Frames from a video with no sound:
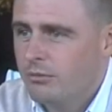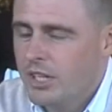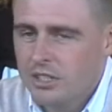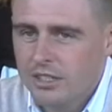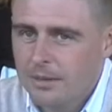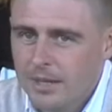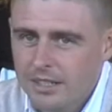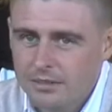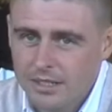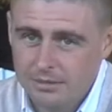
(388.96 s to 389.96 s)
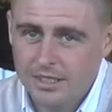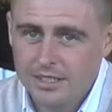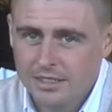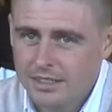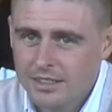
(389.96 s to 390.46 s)
Richard, I mean,
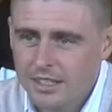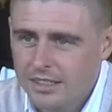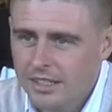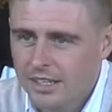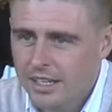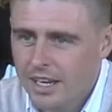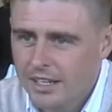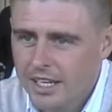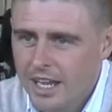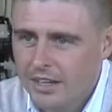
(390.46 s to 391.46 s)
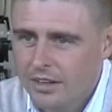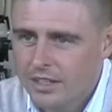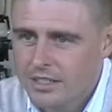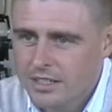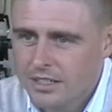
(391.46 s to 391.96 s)
listen, you can't
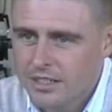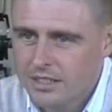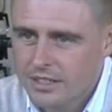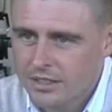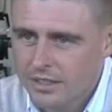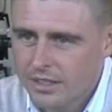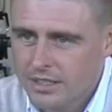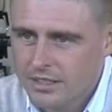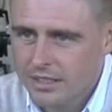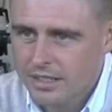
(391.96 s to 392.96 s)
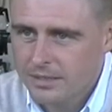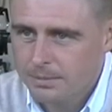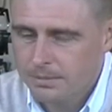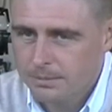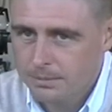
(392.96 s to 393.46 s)
knock his statistics. You know,
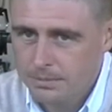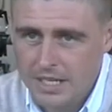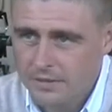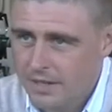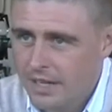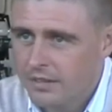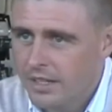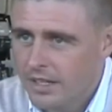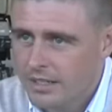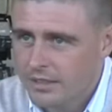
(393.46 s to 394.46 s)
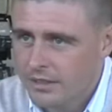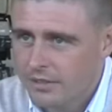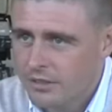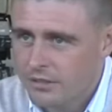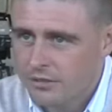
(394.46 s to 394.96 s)
he's last 5 years
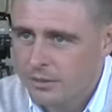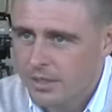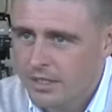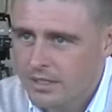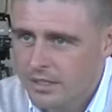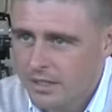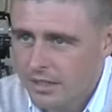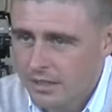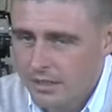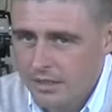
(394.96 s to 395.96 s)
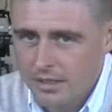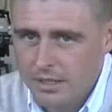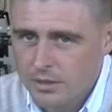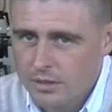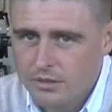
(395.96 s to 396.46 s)
over 100 winners.
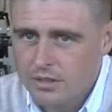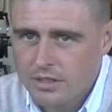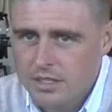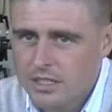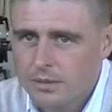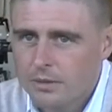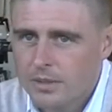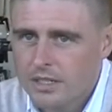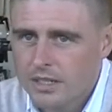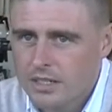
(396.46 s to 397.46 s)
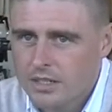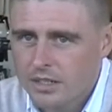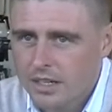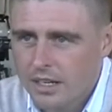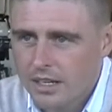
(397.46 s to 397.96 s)
He was 161 winners
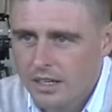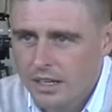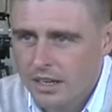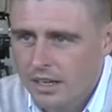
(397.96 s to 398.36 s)
last year.